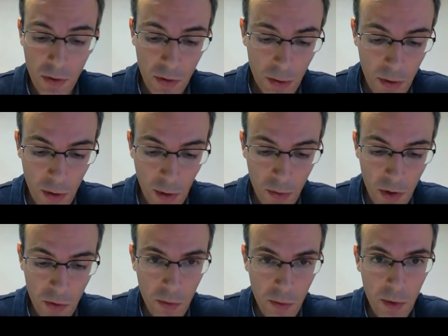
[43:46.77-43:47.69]
So these
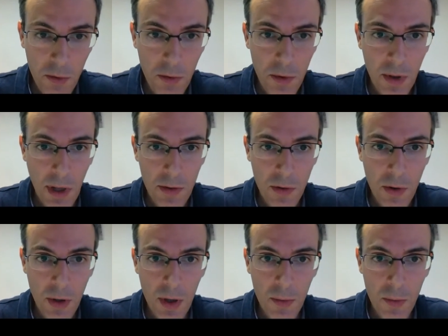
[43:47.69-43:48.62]
objects, let's
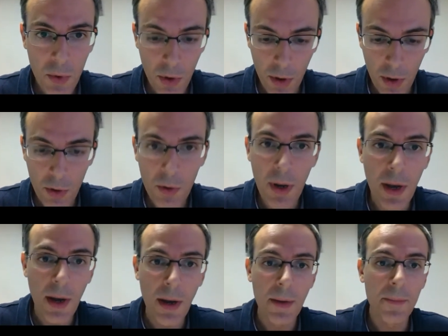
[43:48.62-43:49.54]
call them
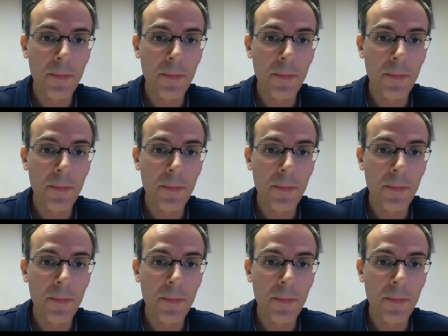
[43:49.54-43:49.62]
nuclei.